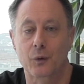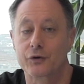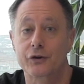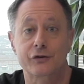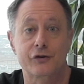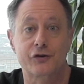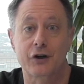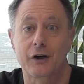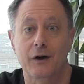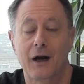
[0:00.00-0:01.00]
or just to
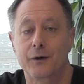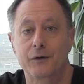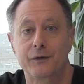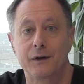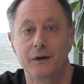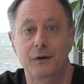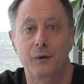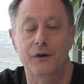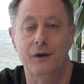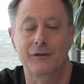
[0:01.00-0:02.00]
share how you're feeling
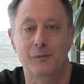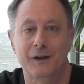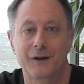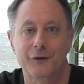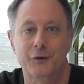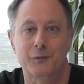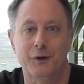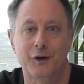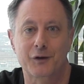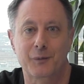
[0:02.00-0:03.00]
with everybody else who's
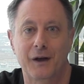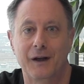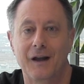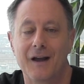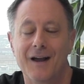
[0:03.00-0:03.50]
participating.